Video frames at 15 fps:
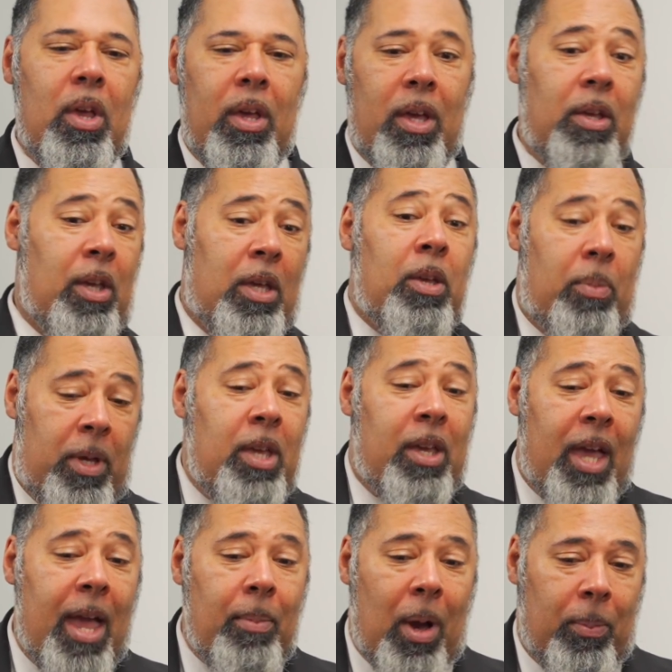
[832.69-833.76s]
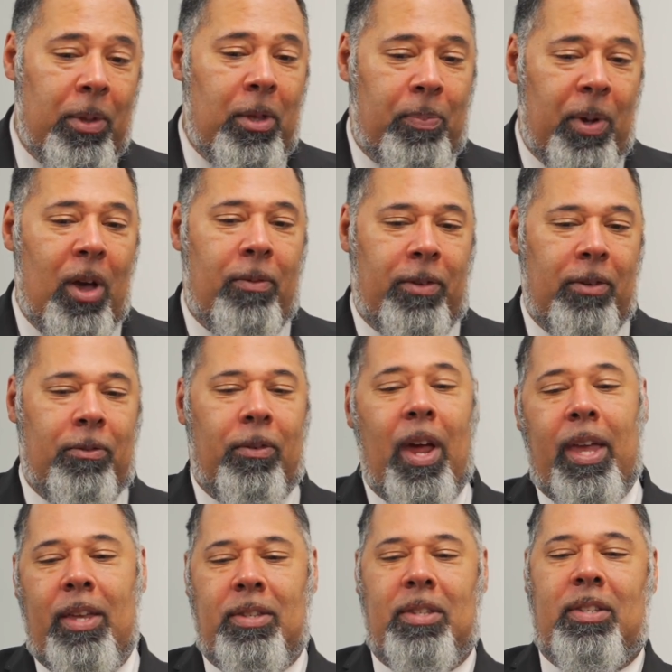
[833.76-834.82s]
He came up with the perfect
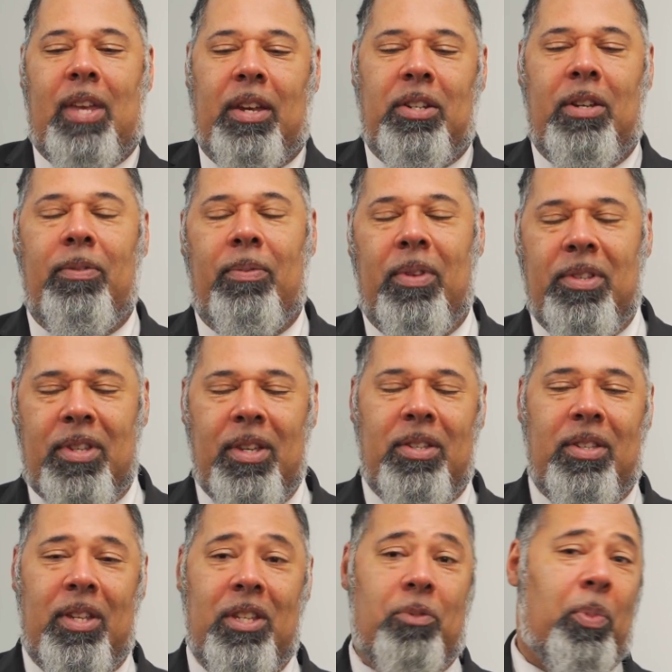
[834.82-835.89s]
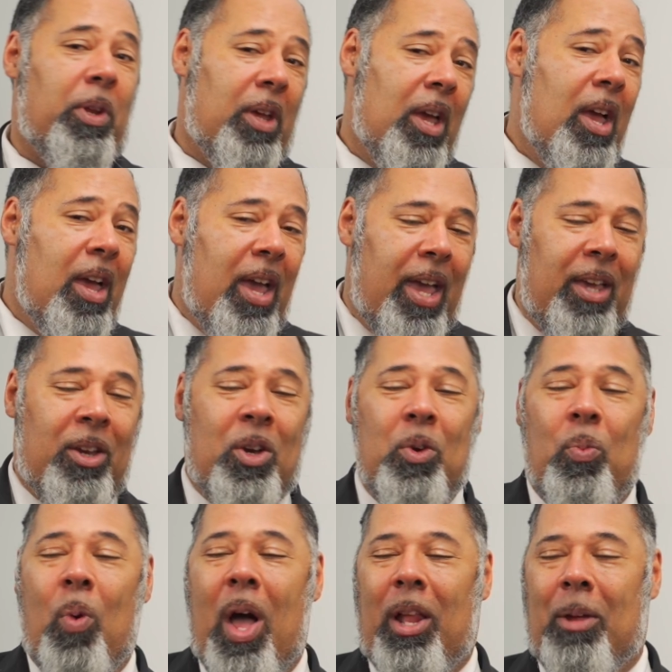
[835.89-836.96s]
phrase. It's actually from the 60s, but it could
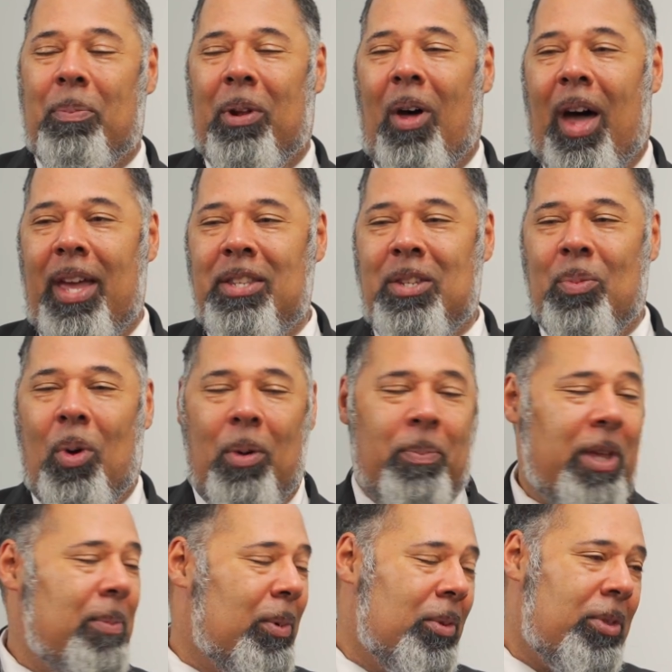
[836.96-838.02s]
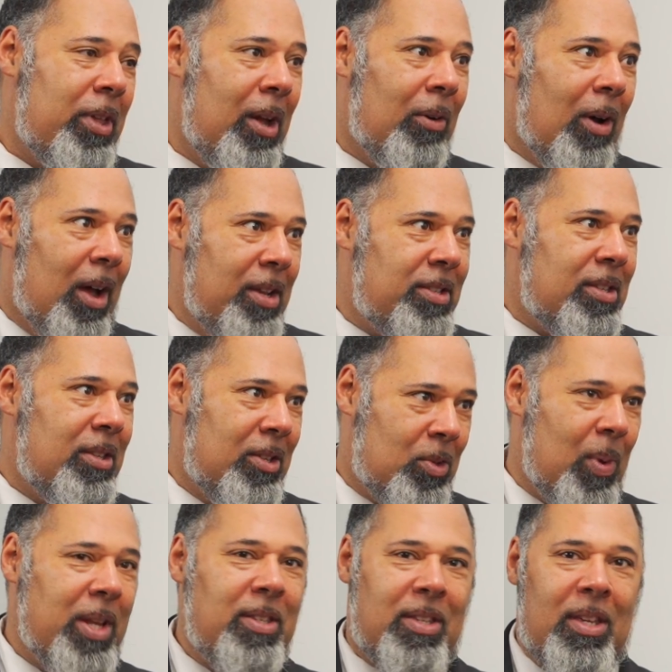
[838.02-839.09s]
well apply to what people theorized in the
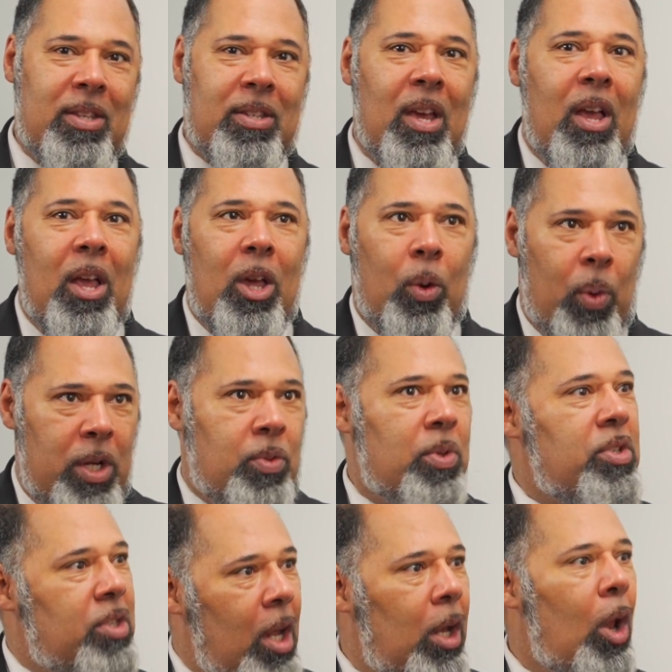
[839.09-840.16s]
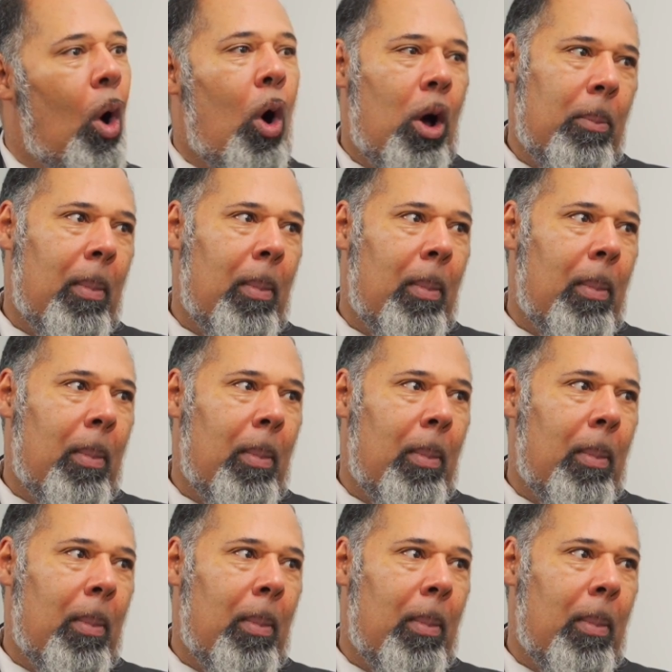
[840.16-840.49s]
20s, which was the long